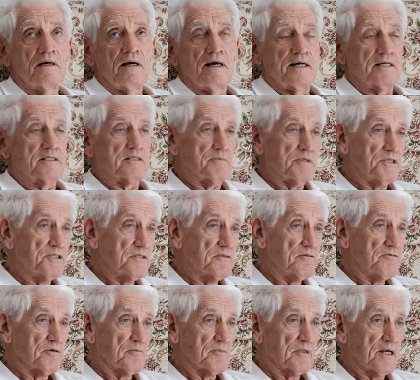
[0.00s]
exhibition
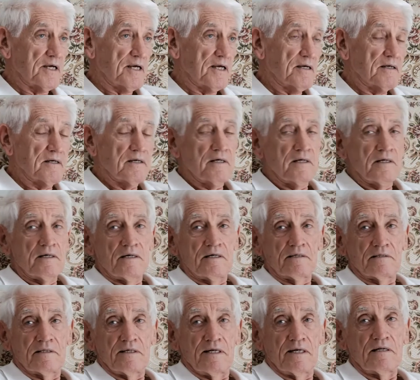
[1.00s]
from there.
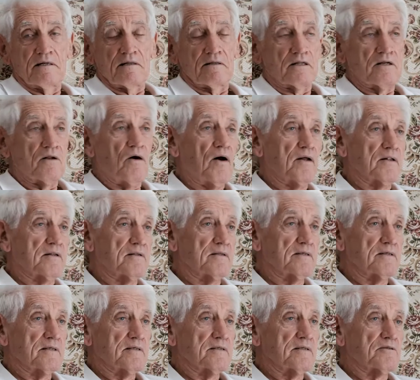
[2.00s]
At the end of the night
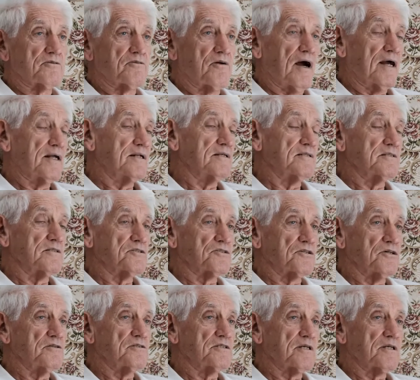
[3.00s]
the train didn't suit,